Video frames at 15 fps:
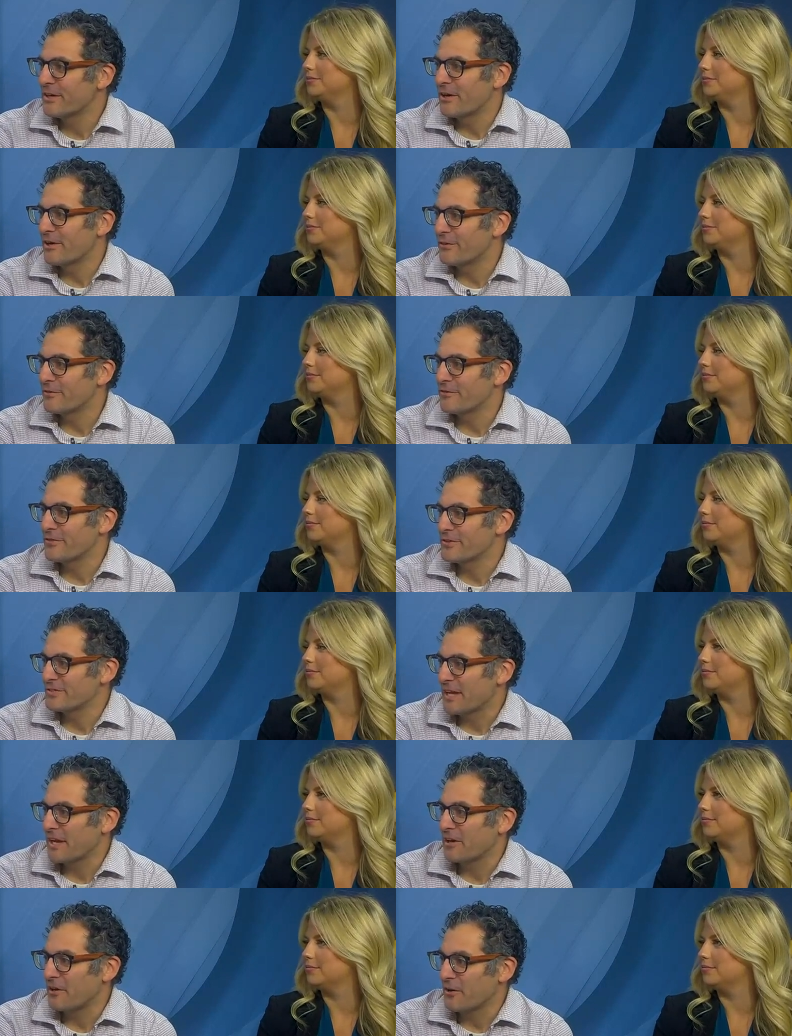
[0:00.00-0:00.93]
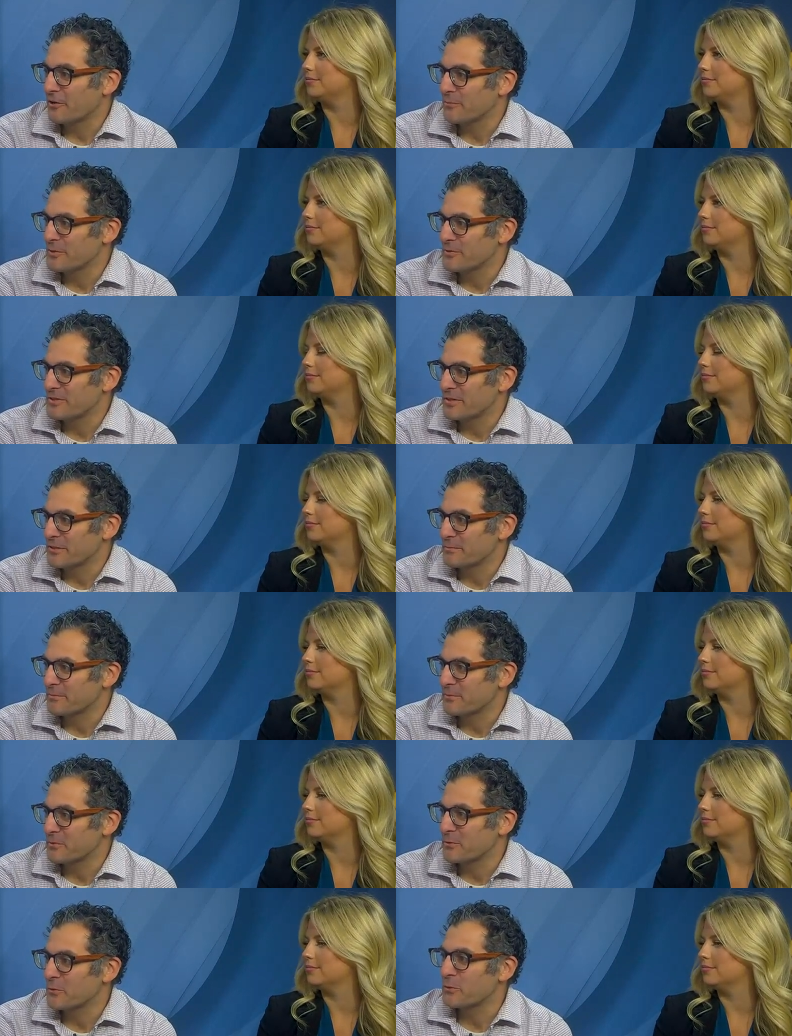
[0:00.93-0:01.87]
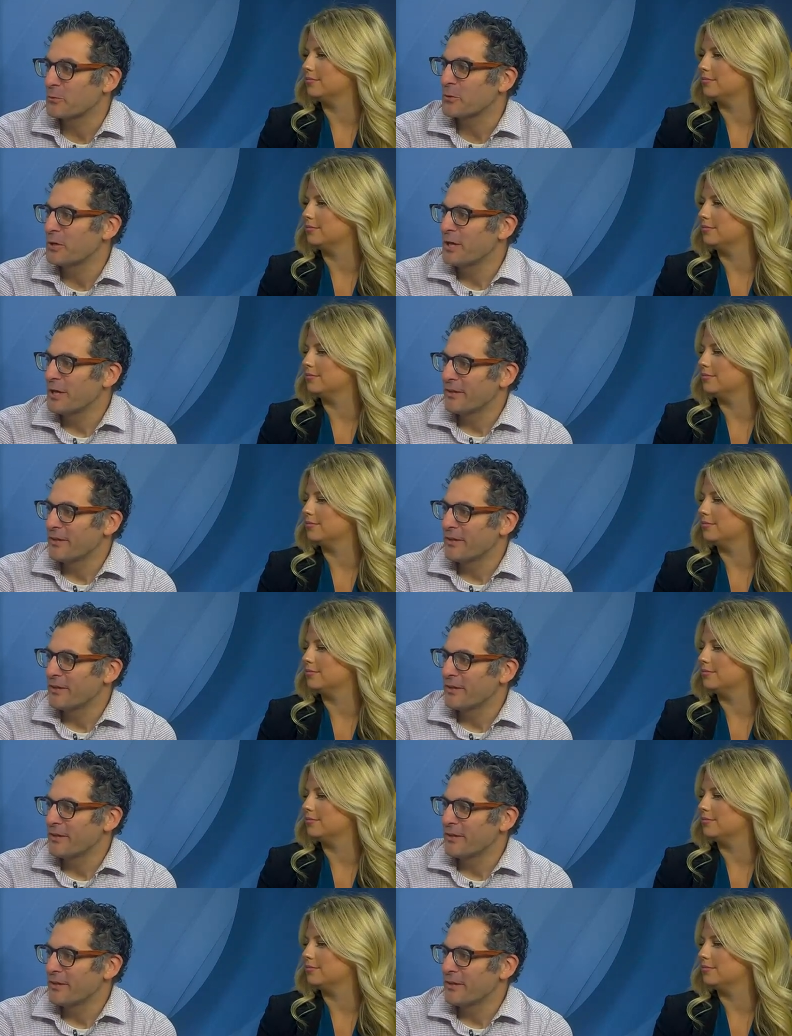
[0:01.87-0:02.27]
Speaker 1: of the Saginaw Art Museum. So cool.